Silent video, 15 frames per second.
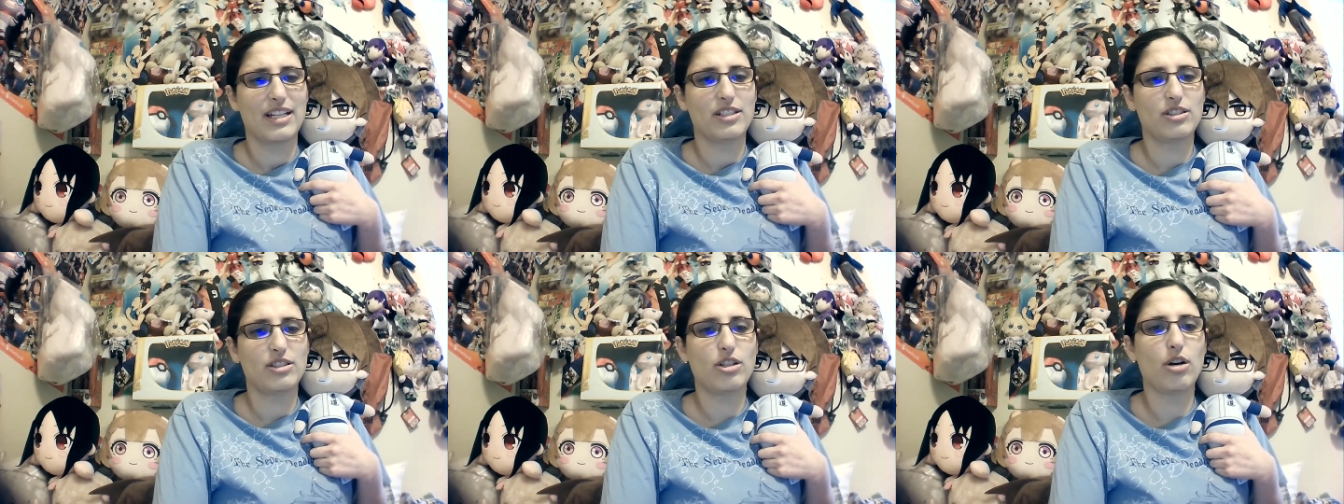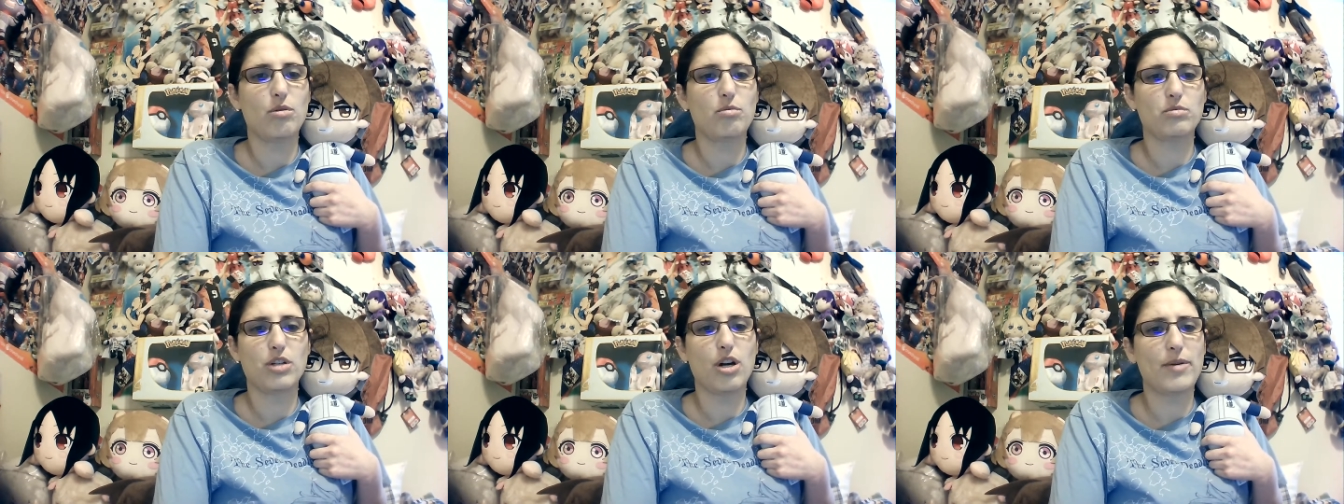No,
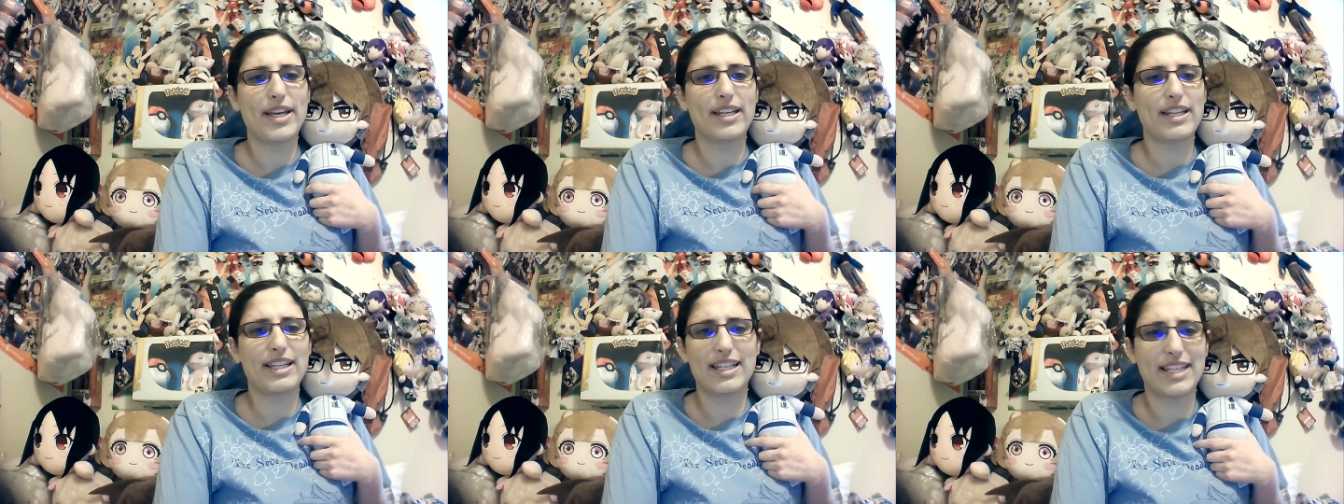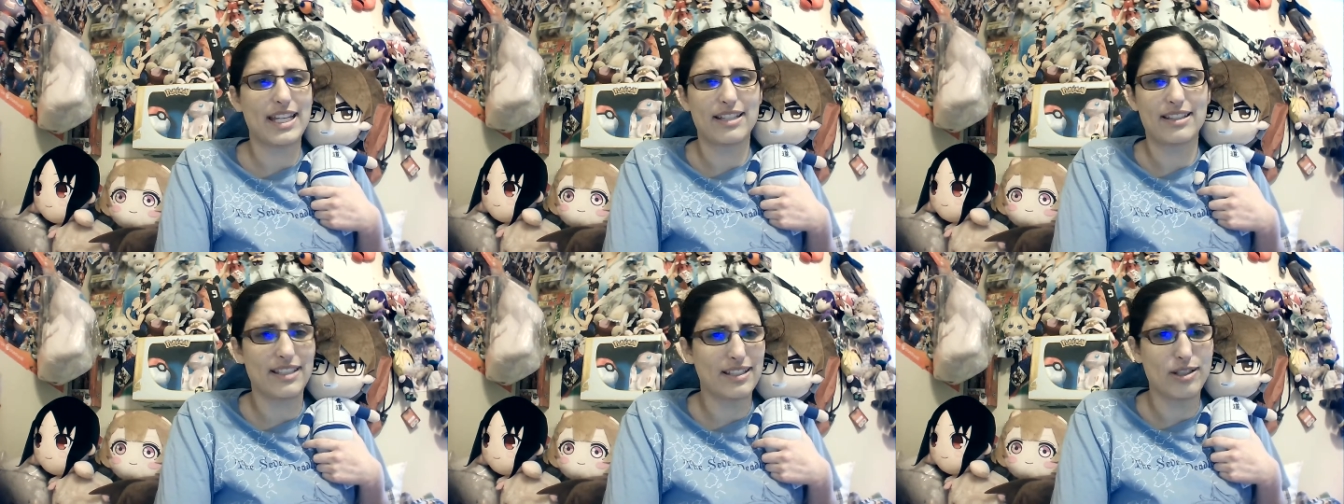no,
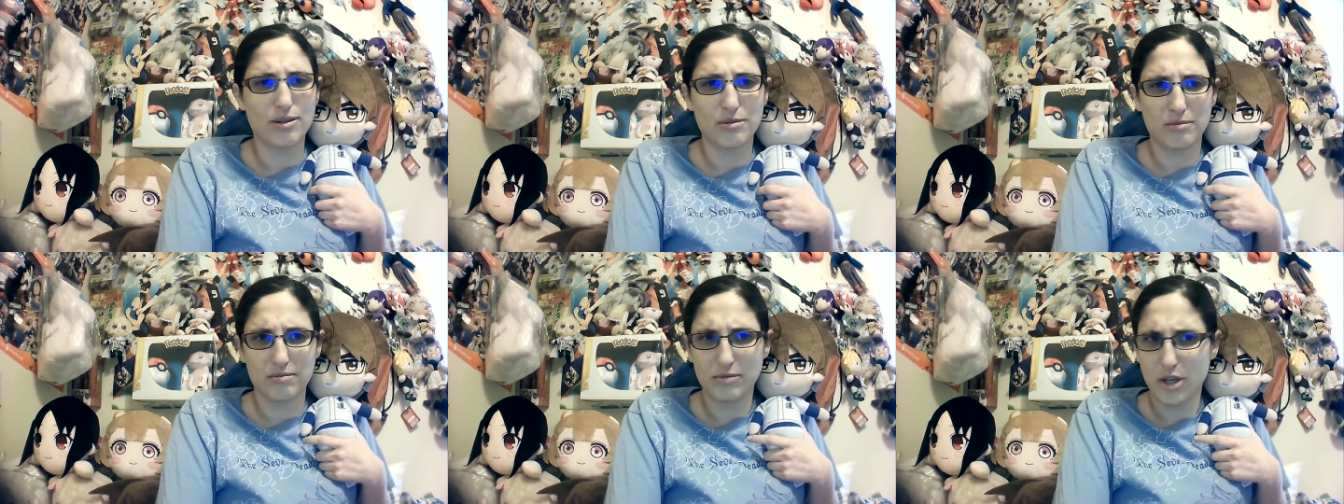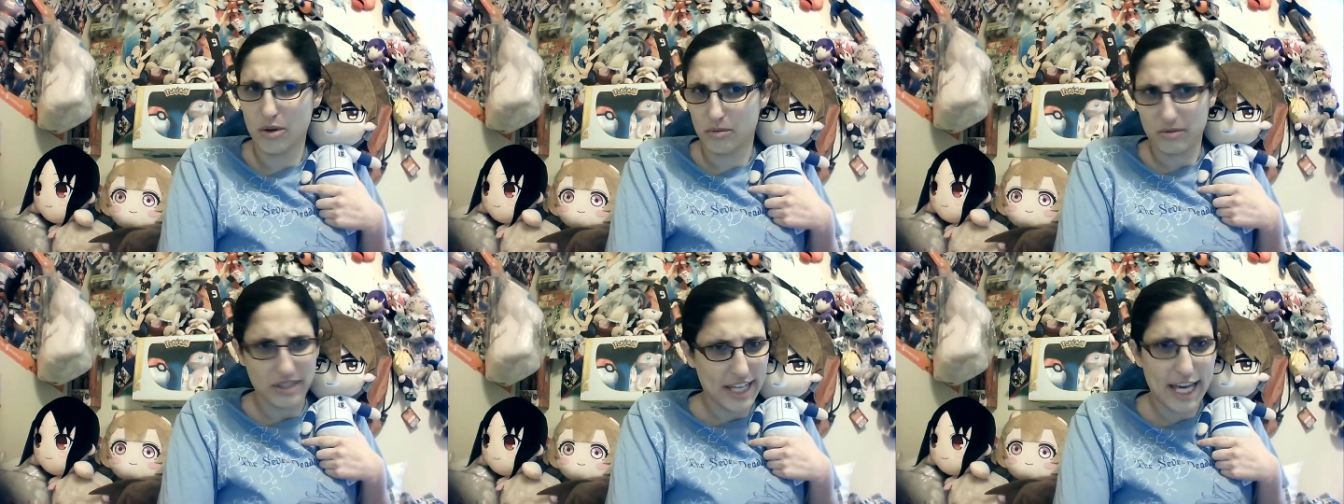no, no,
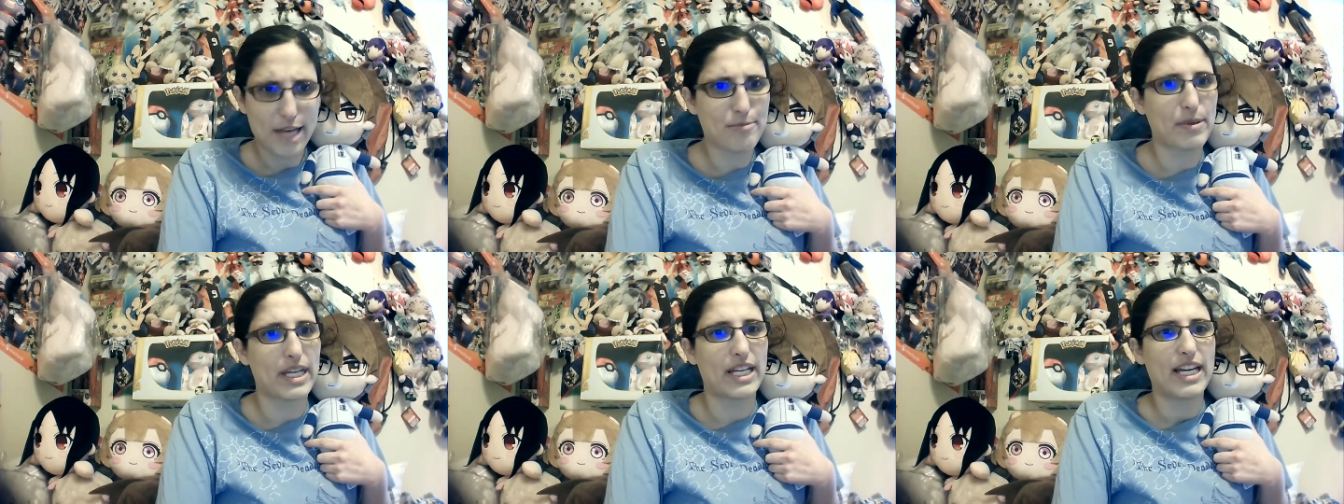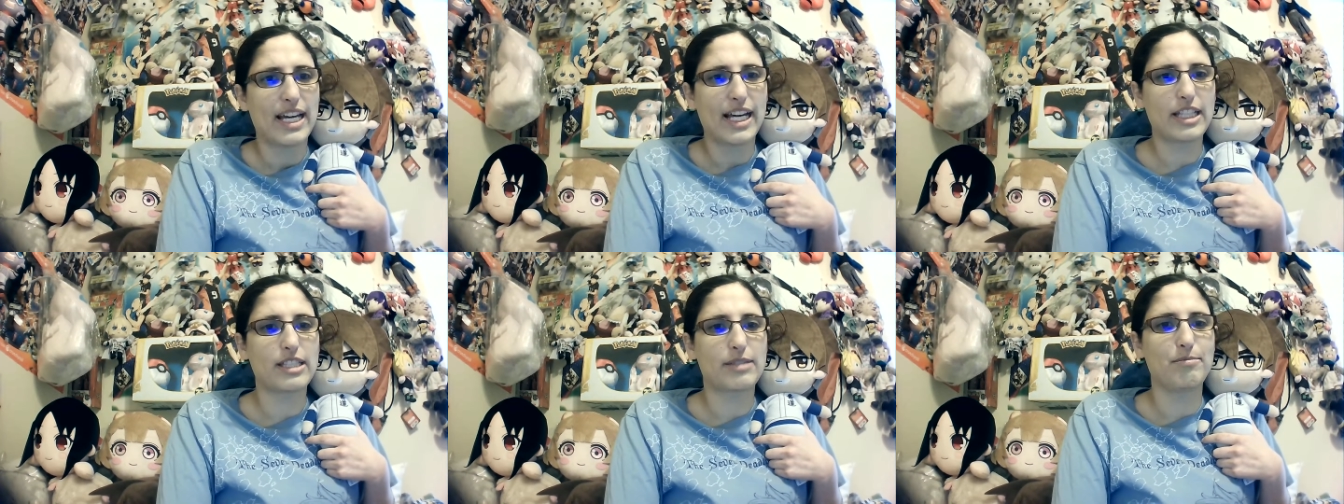can't be.
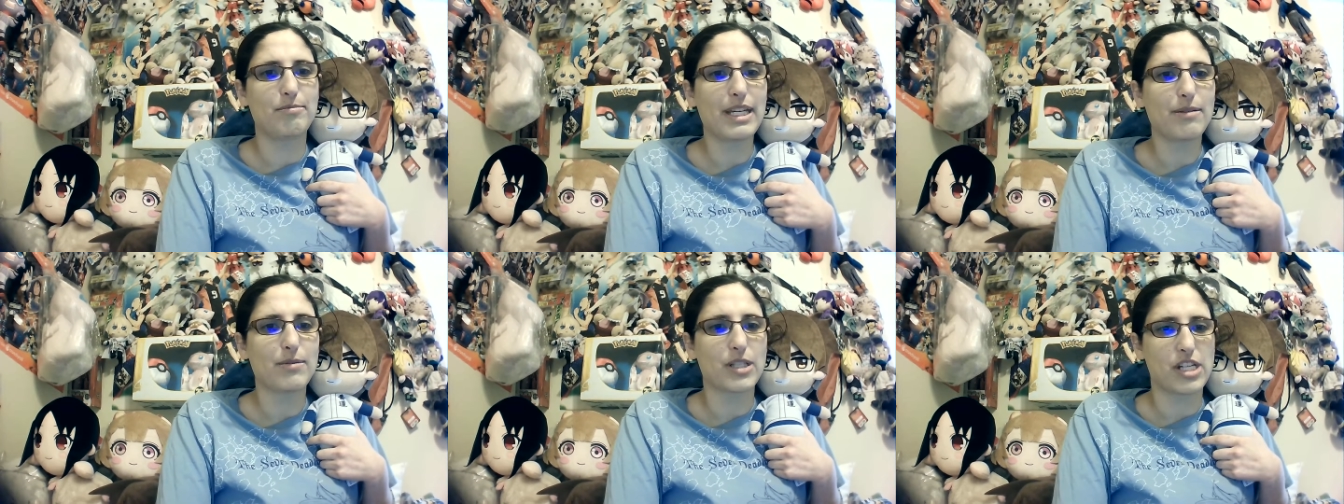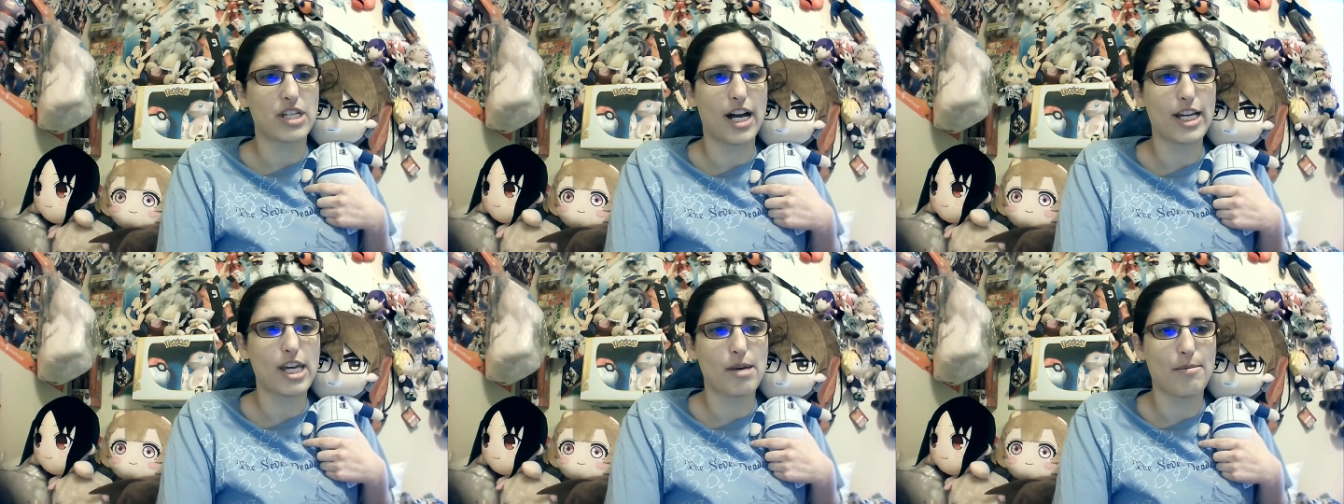It's me we're
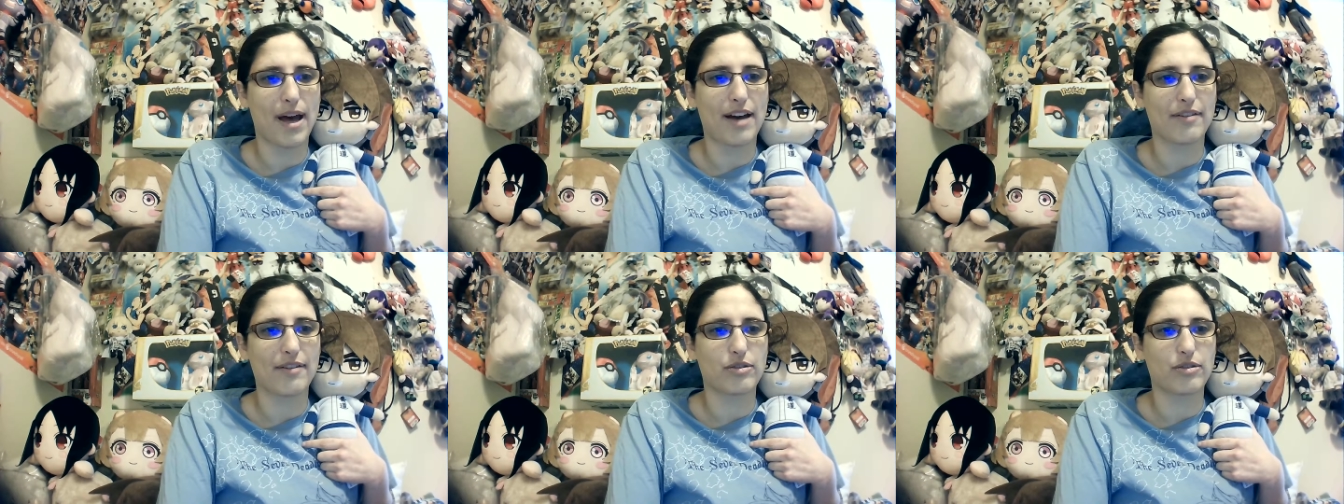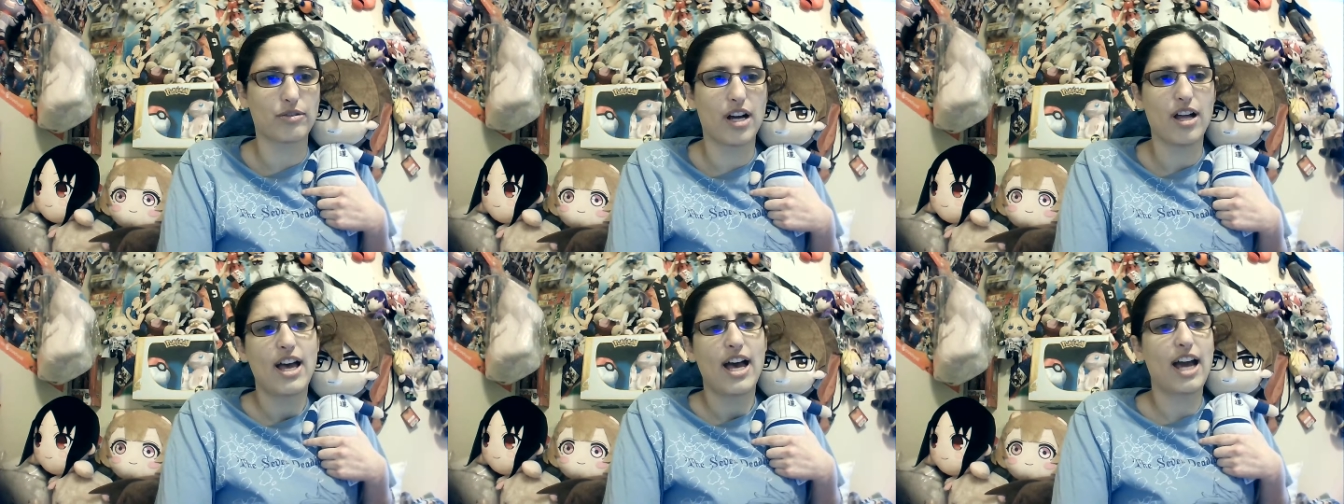talking about after all.